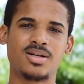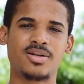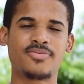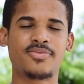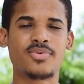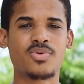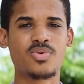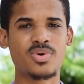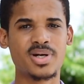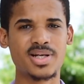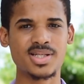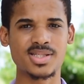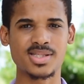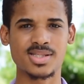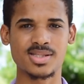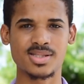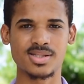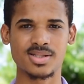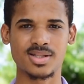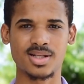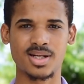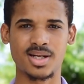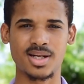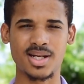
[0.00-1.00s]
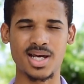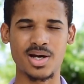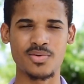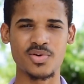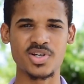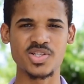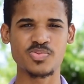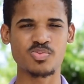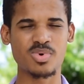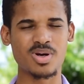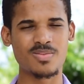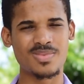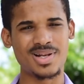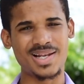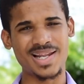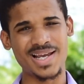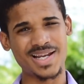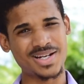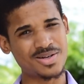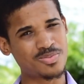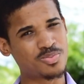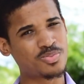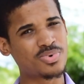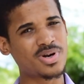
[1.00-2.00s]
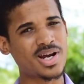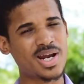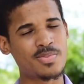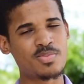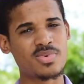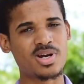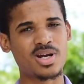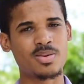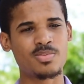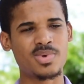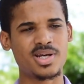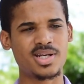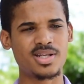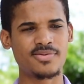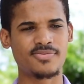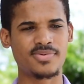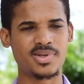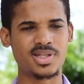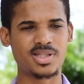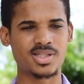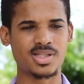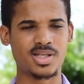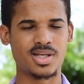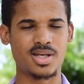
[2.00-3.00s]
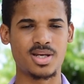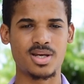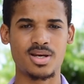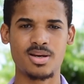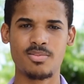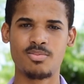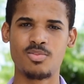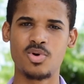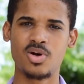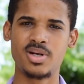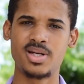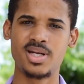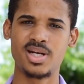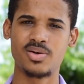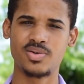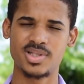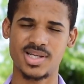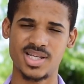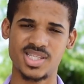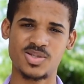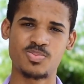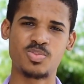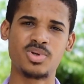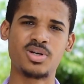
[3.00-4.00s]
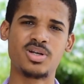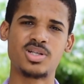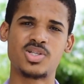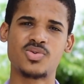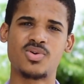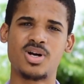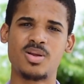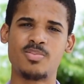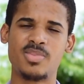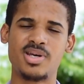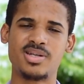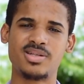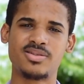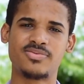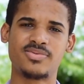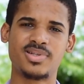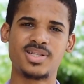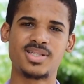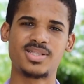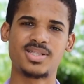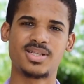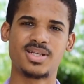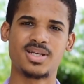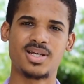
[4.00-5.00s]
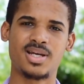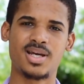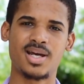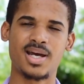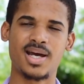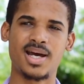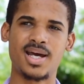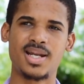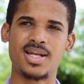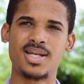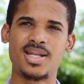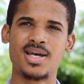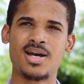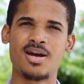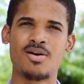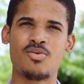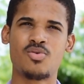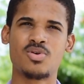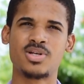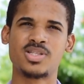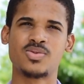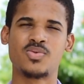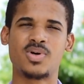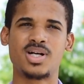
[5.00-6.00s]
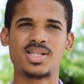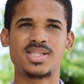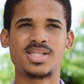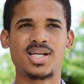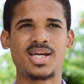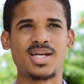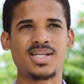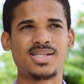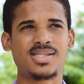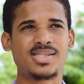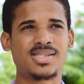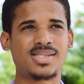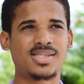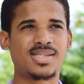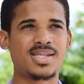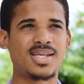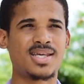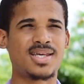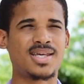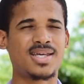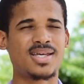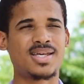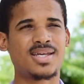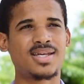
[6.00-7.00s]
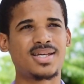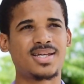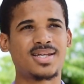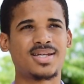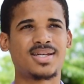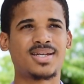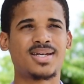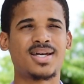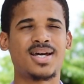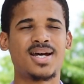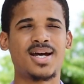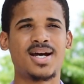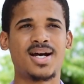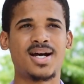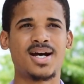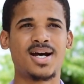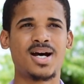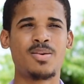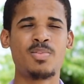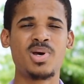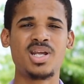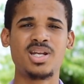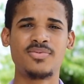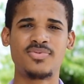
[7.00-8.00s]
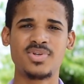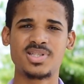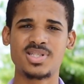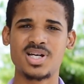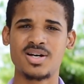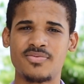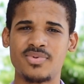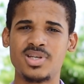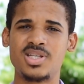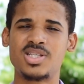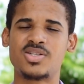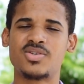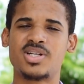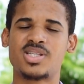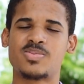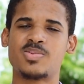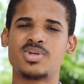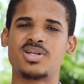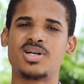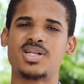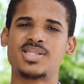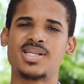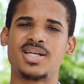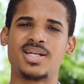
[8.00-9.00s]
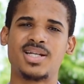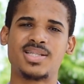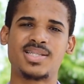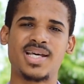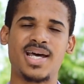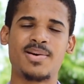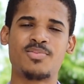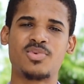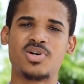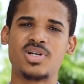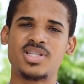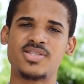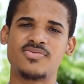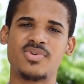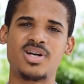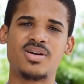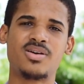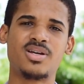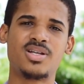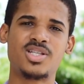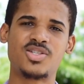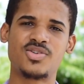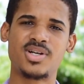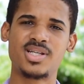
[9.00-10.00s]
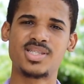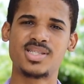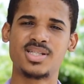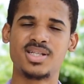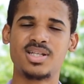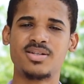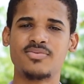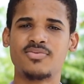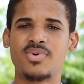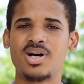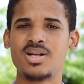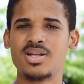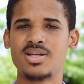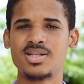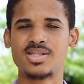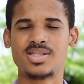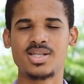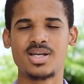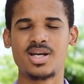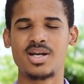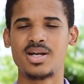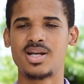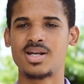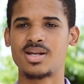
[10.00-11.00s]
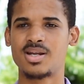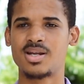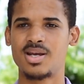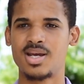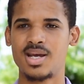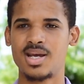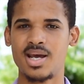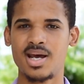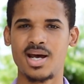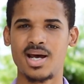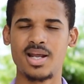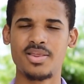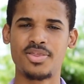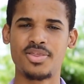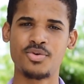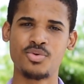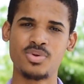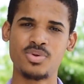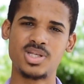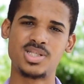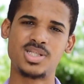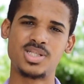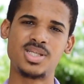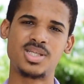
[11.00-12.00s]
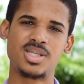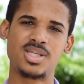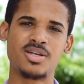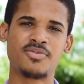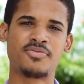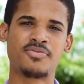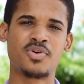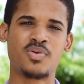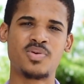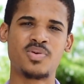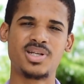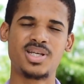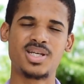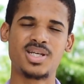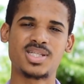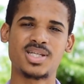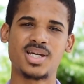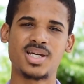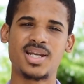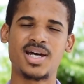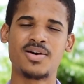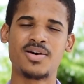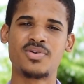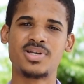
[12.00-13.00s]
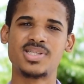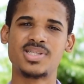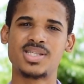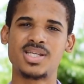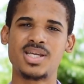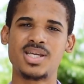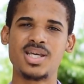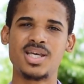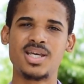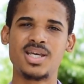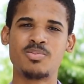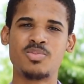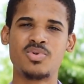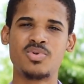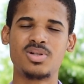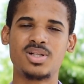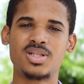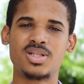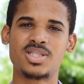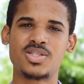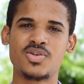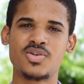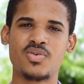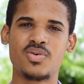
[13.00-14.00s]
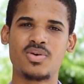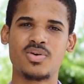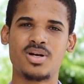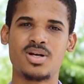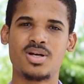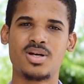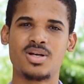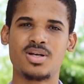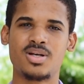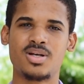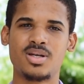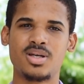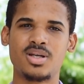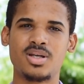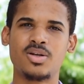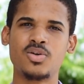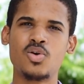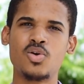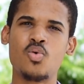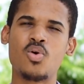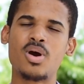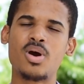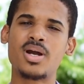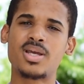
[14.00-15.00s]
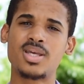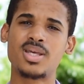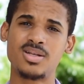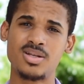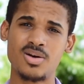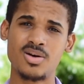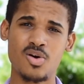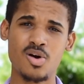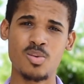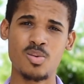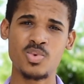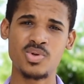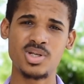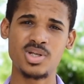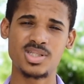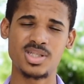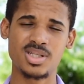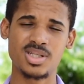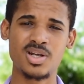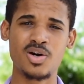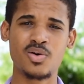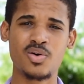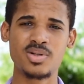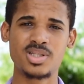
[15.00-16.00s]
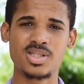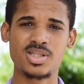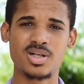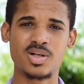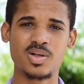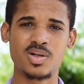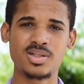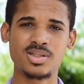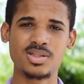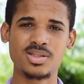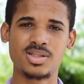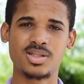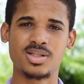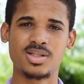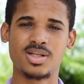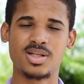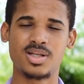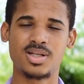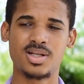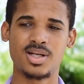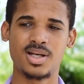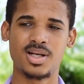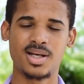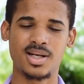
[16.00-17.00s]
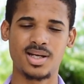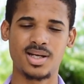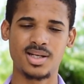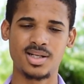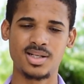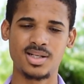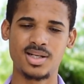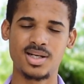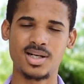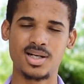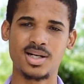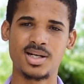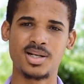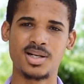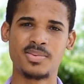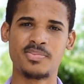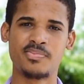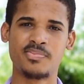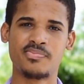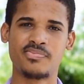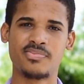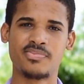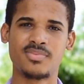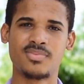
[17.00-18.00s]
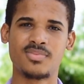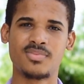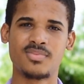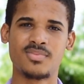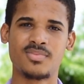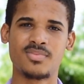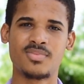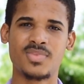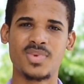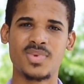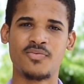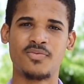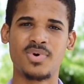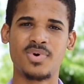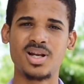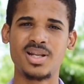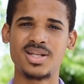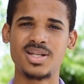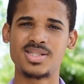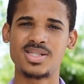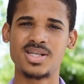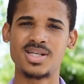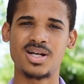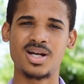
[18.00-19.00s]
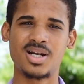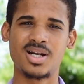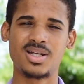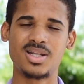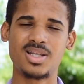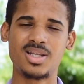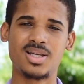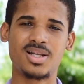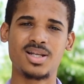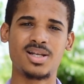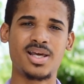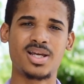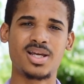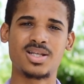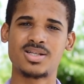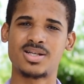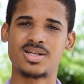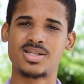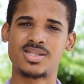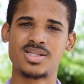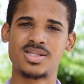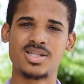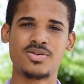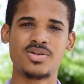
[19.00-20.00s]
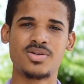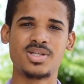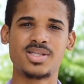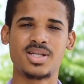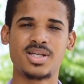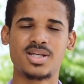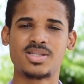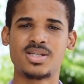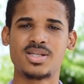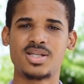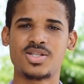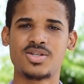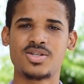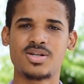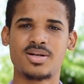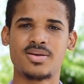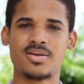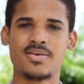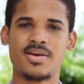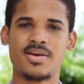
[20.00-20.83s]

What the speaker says: Of course, that was probably like the primary benefit, but there was a spiritual benefit, and there was what I'd say a benefit interest, because at the time I was very interested in volunteering, and through the GK Foundation, I was able to, do work in the community downtown and volunteer at the lecture series, etc.